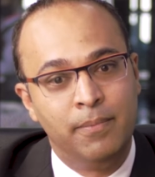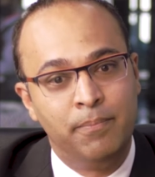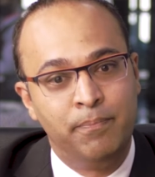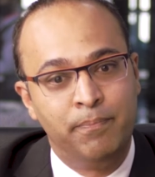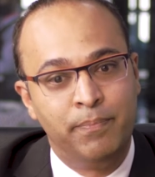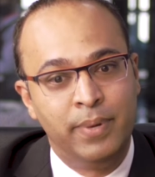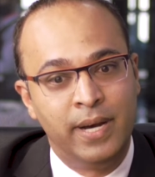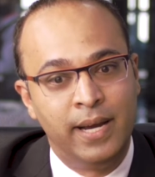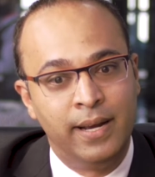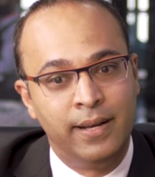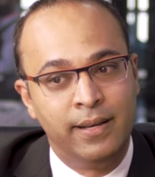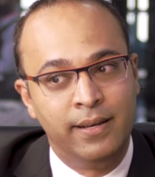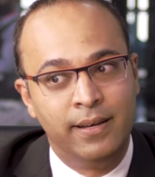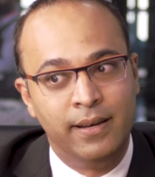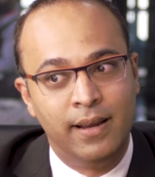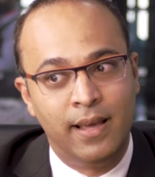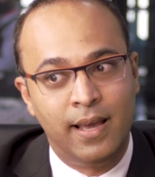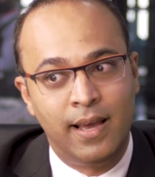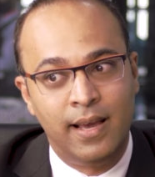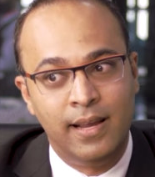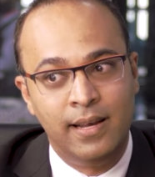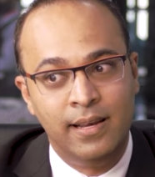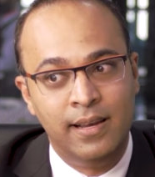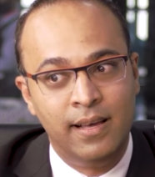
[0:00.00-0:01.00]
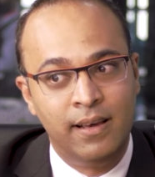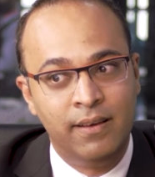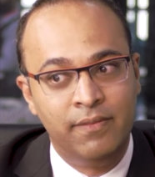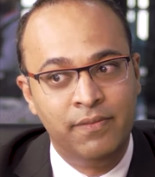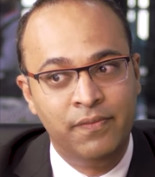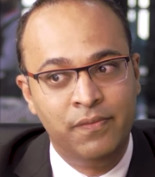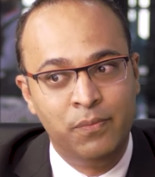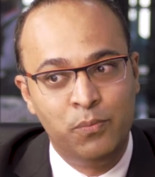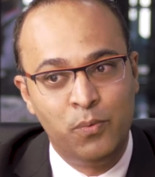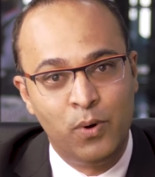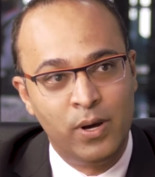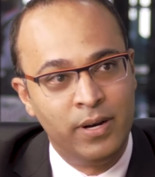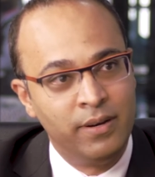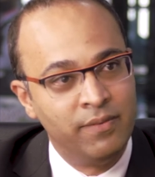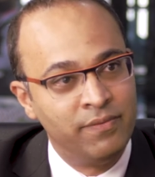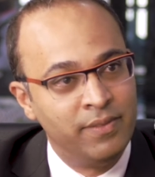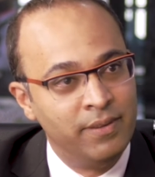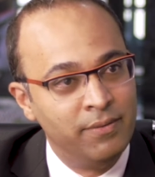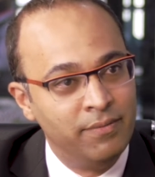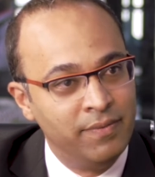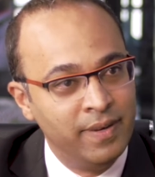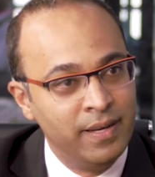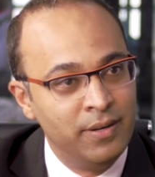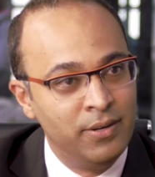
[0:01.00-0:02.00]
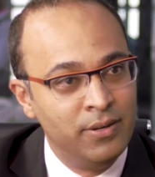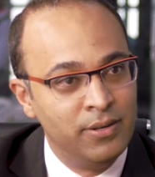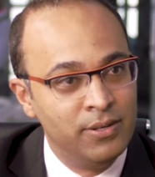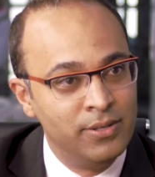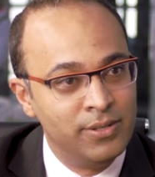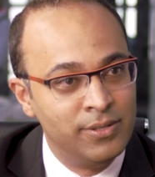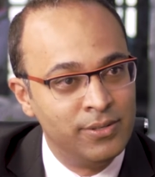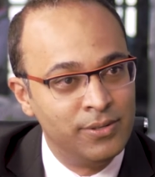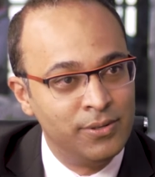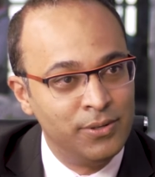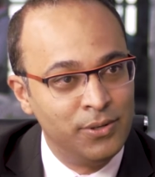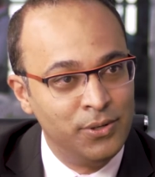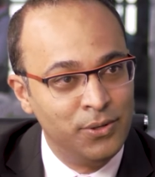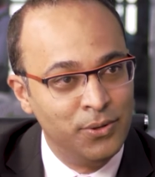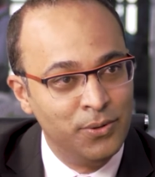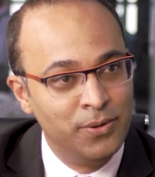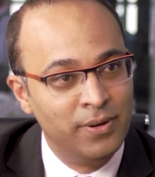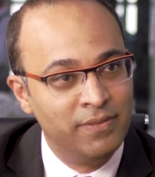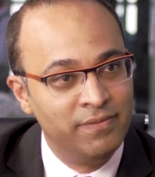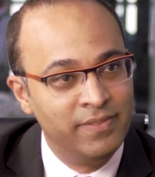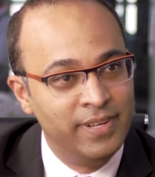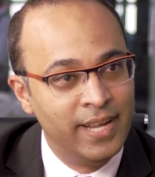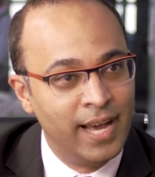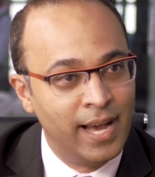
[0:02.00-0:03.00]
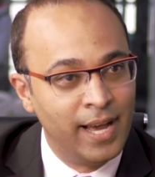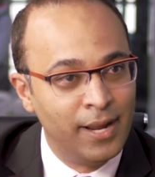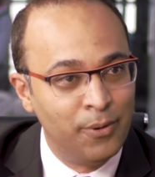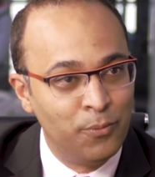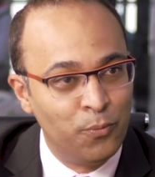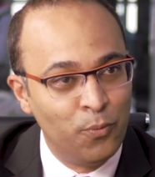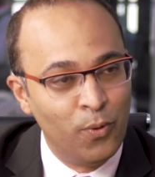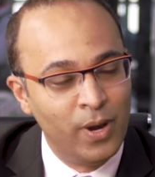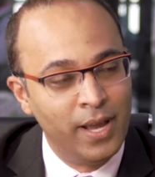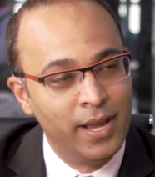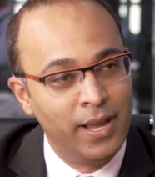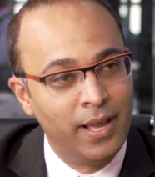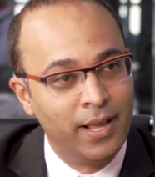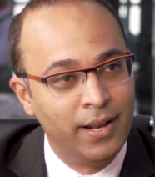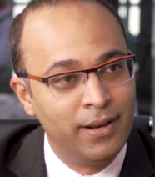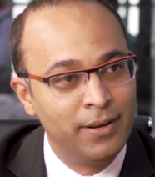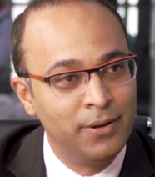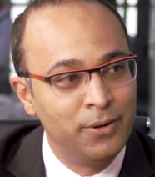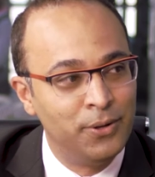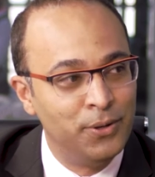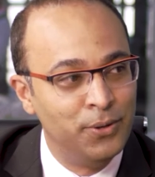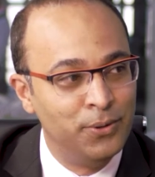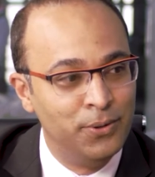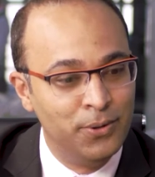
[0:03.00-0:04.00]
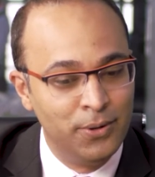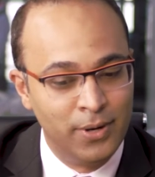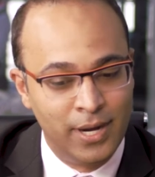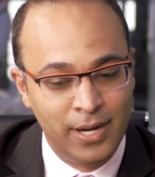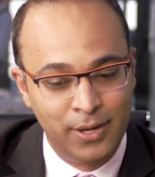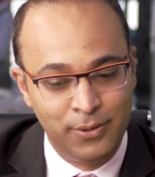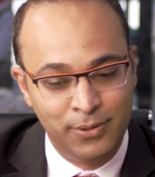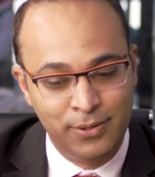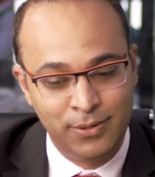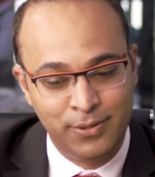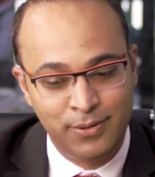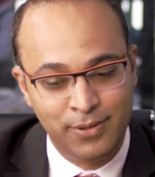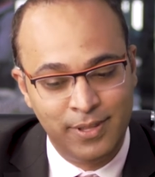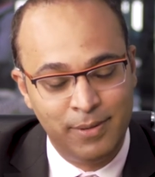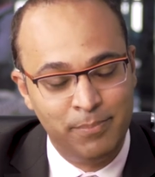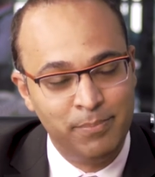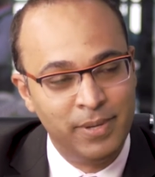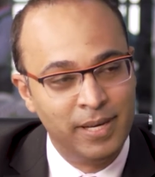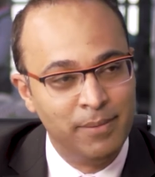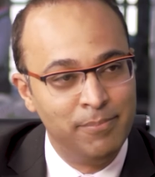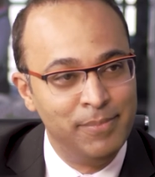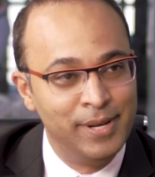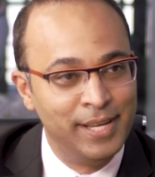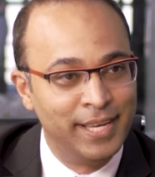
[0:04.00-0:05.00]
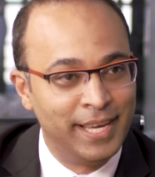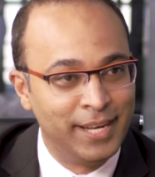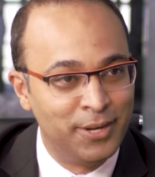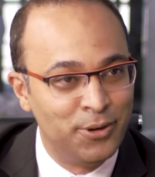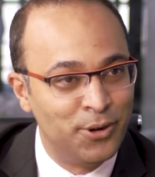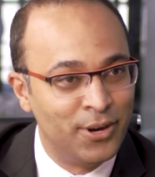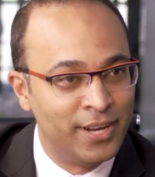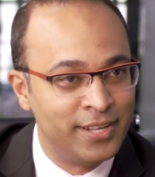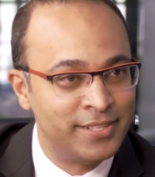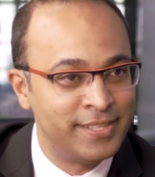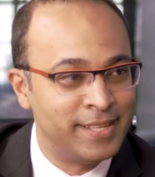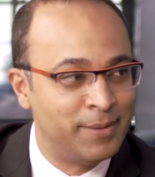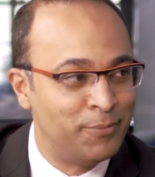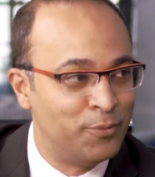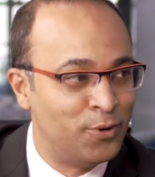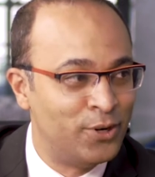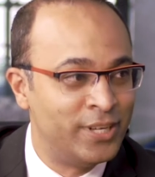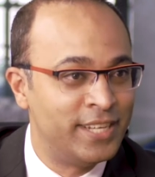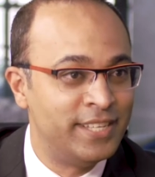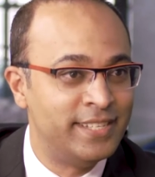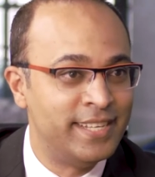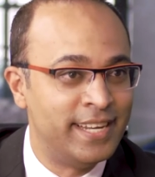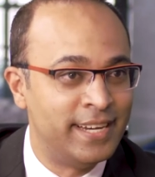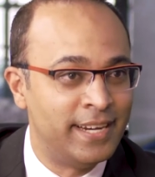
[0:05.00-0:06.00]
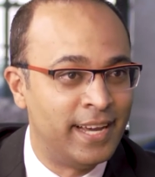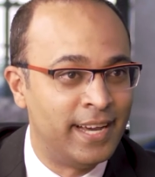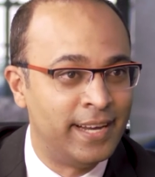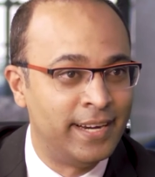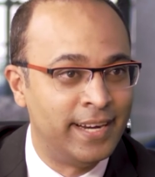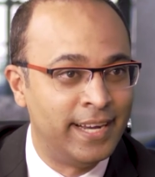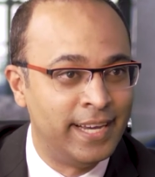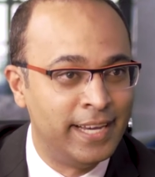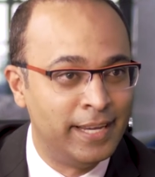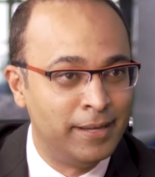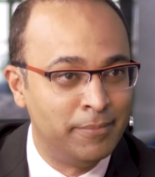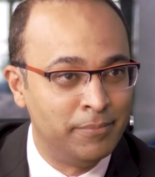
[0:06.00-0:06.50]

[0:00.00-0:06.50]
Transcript: But I love one of the videos you have done where you go out to the public and you ask them what is an RIM.